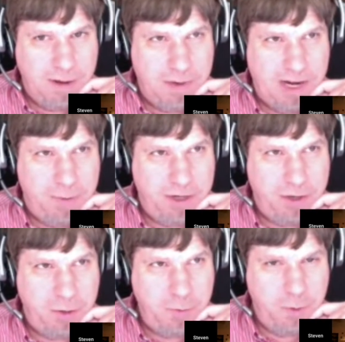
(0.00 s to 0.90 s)
pirate
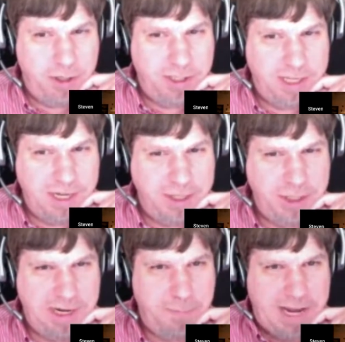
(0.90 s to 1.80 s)
coat works like a
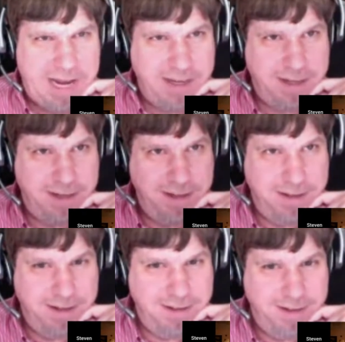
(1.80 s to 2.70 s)
jetpack.
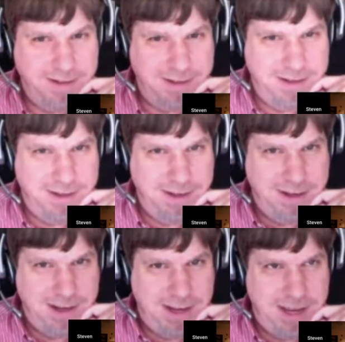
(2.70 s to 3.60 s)

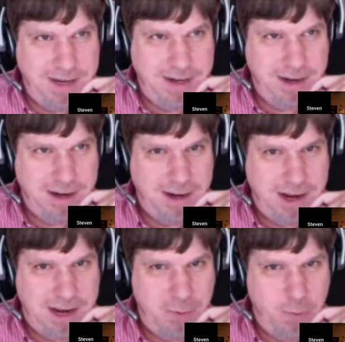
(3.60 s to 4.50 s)
And
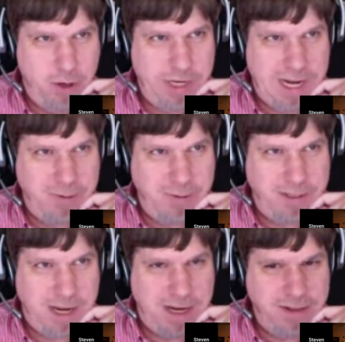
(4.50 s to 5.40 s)
I work
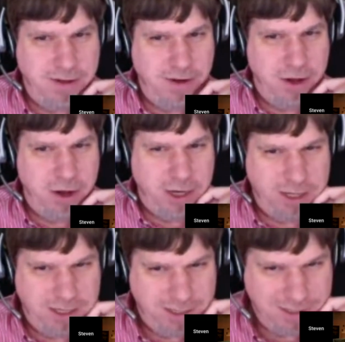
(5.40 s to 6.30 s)
outside the law.